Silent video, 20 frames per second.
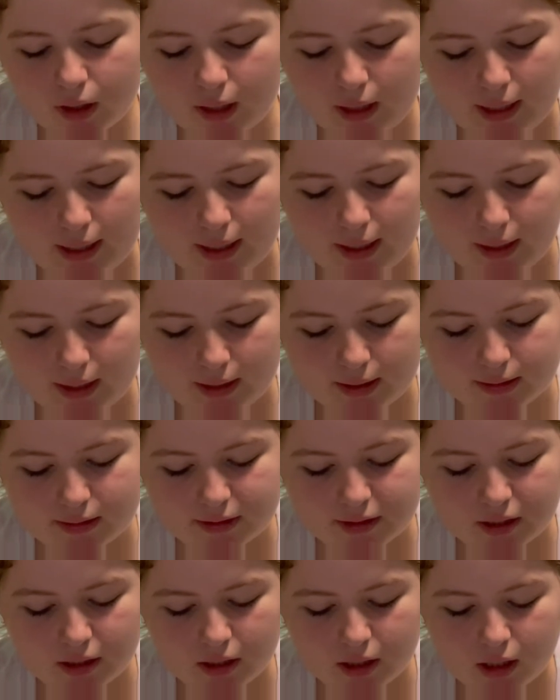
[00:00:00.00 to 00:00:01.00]
And
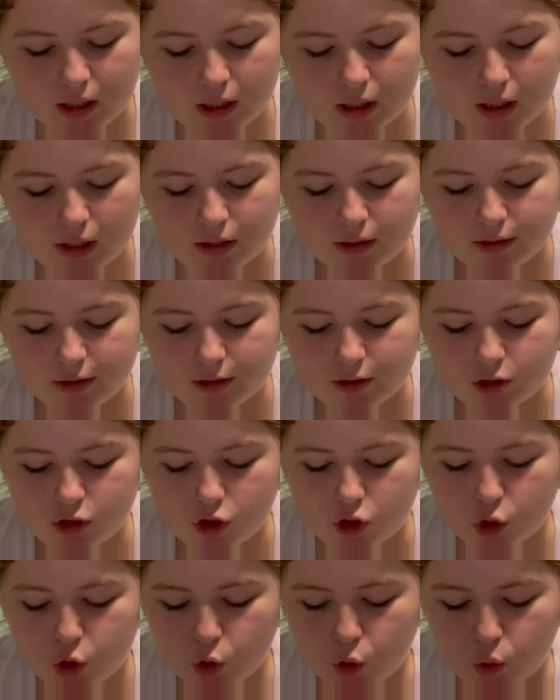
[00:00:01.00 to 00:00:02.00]
the
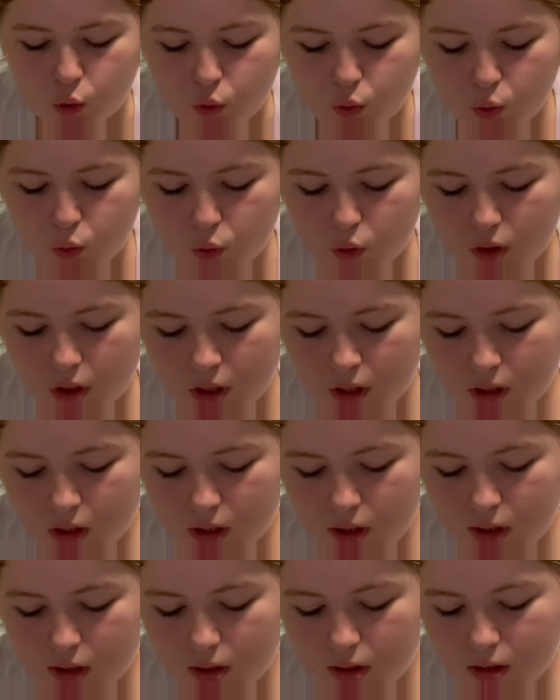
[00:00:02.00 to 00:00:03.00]
two
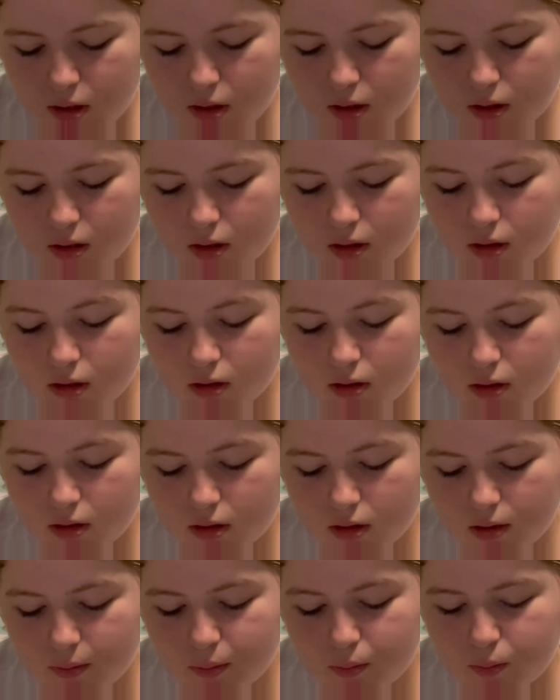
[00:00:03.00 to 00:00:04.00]

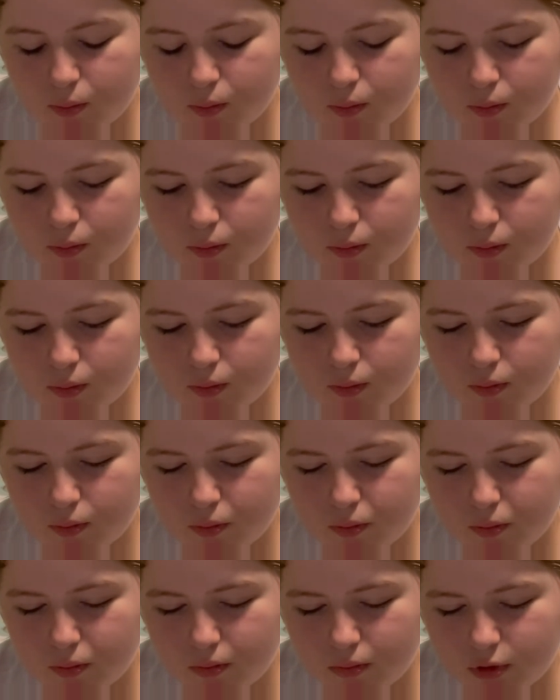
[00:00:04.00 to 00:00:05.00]
the
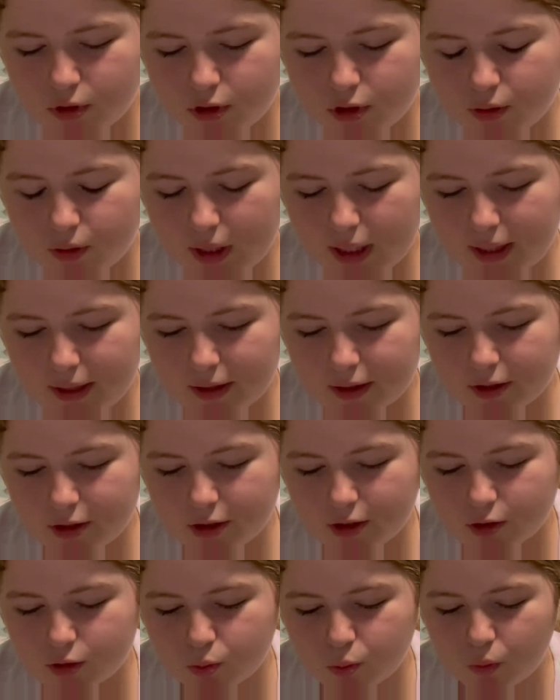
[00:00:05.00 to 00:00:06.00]
two
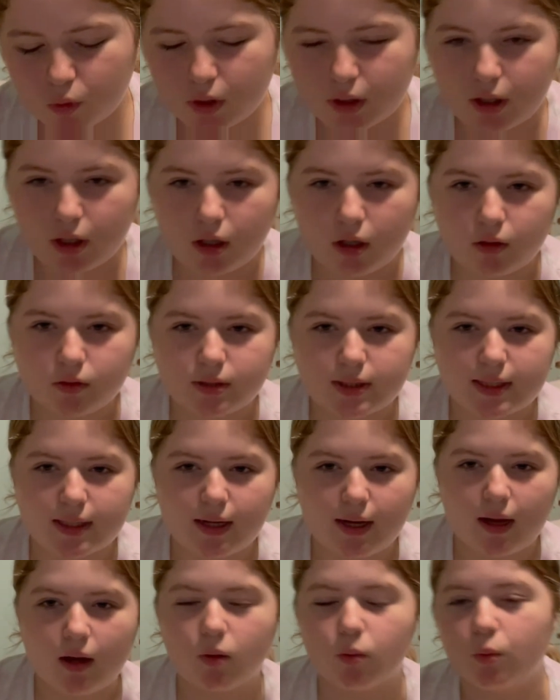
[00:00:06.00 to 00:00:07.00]
characters, one owns it
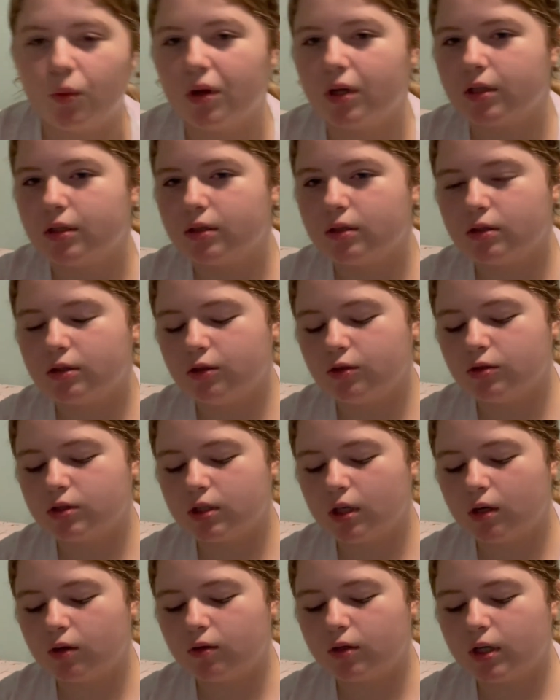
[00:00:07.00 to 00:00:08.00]
now, one used
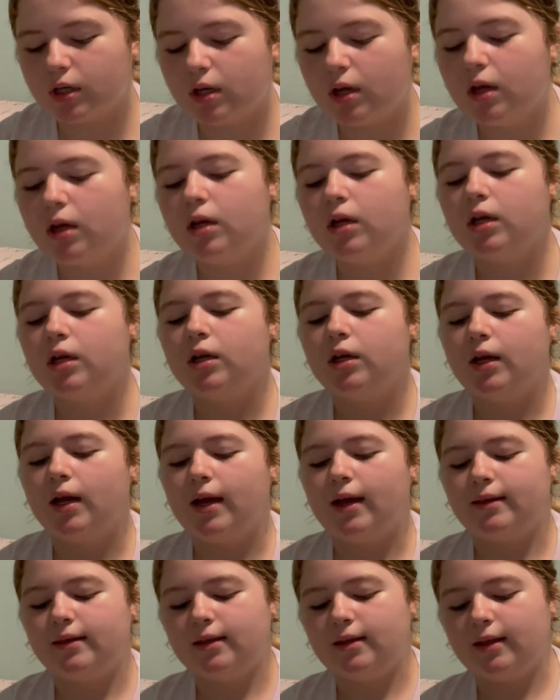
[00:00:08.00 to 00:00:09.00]
to own it,
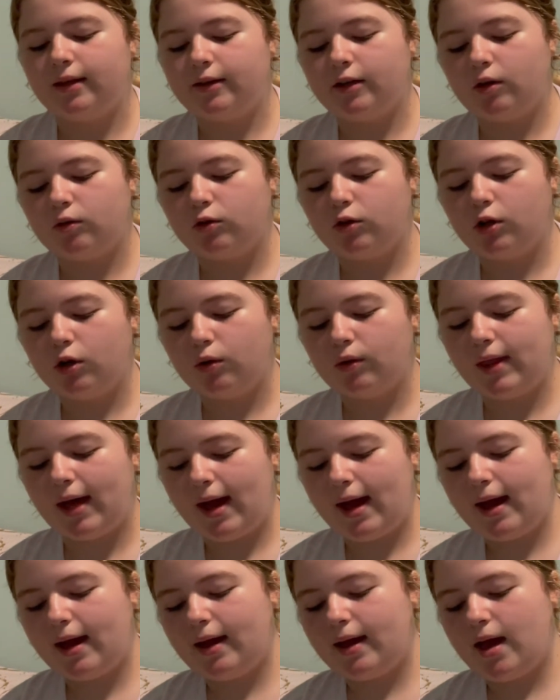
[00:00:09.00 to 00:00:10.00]
and then they don't know
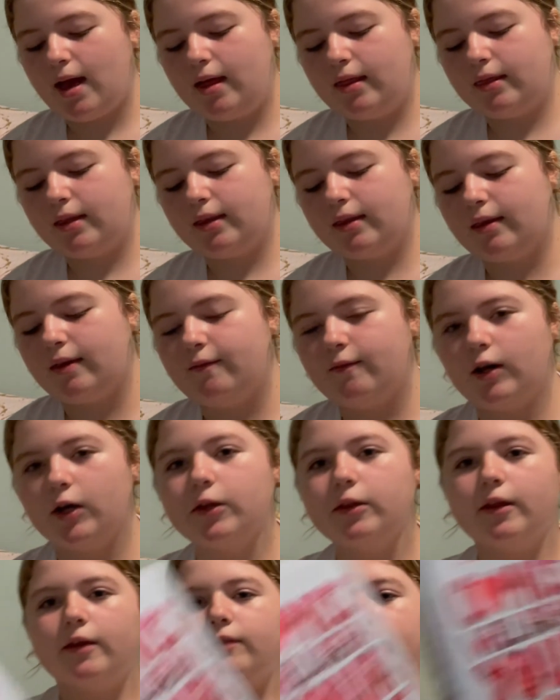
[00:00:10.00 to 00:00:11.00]
that, and then they fall
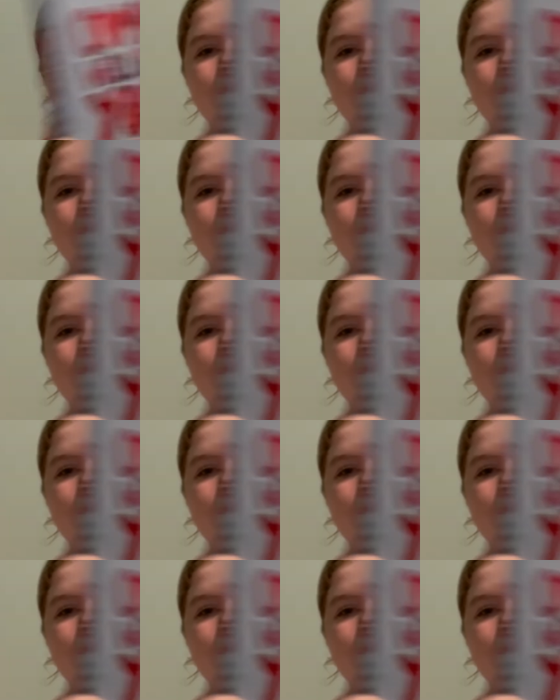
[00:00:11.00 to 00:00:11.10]
in love.